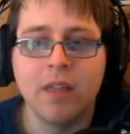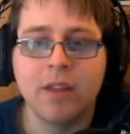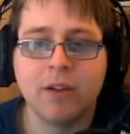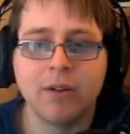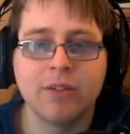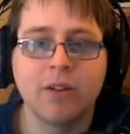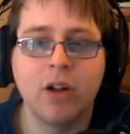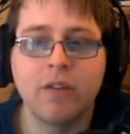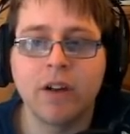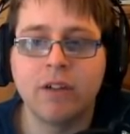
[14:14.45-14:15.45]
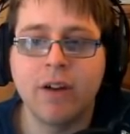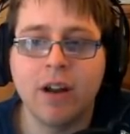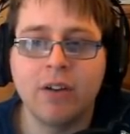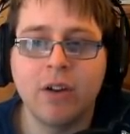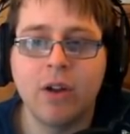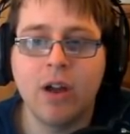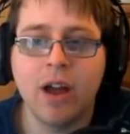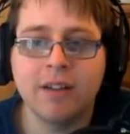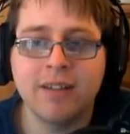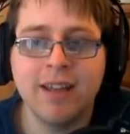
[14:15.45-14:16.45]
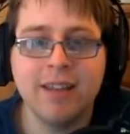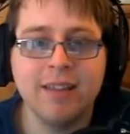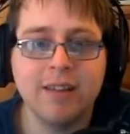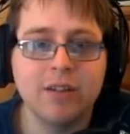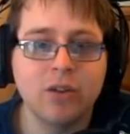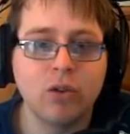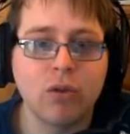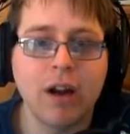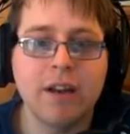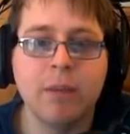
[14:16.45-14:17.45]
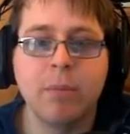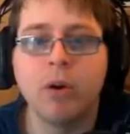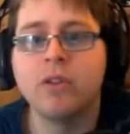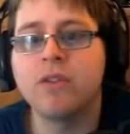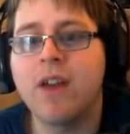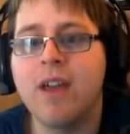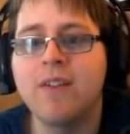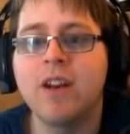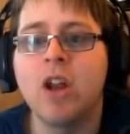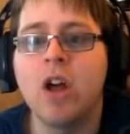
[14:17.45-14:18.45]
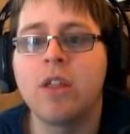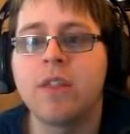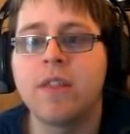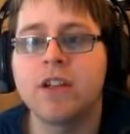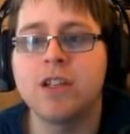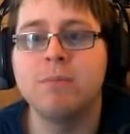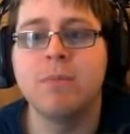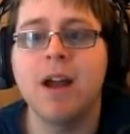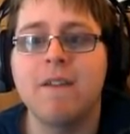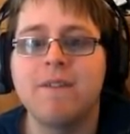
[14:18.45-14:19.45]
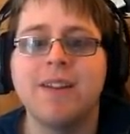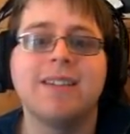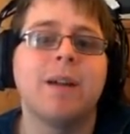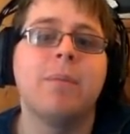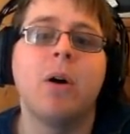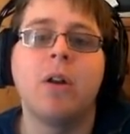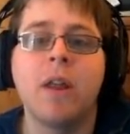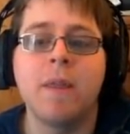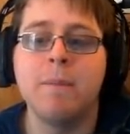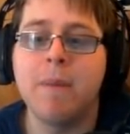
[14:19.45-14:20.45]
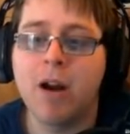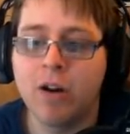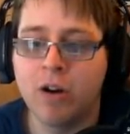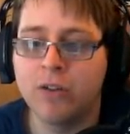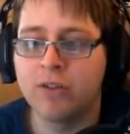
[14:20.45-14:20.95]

The crystal hovering around her are teeth to grind the bones of heaven and earth, that she might feast upon the marrow.